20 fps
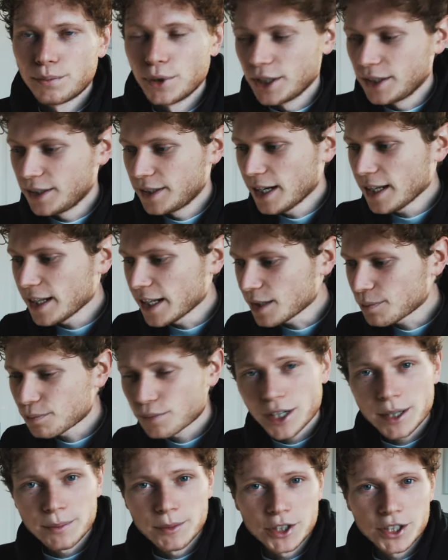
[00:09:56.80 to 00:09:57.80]
But yeah, that's
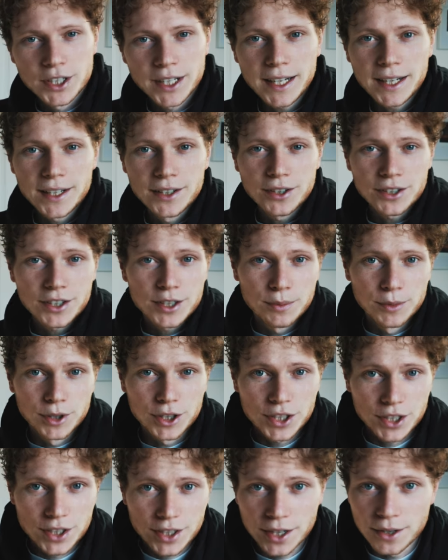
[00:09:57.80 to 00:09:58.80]
pretty much it. Not too
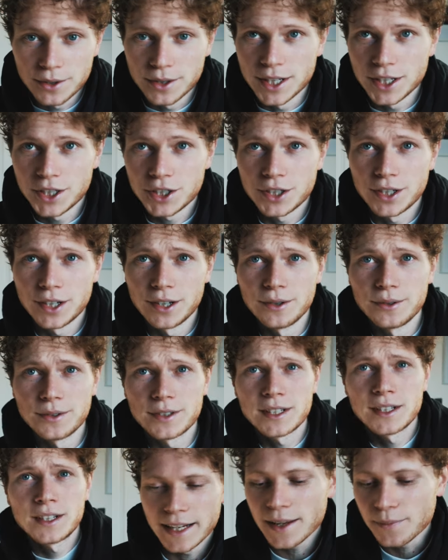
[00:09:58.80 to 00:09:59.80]
much to this
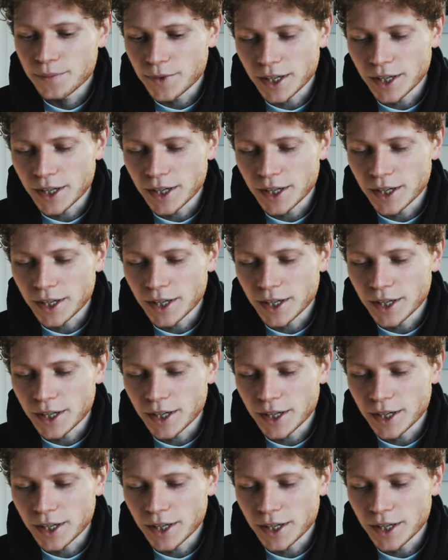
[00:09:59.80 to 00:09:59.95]
shoot. Yeah,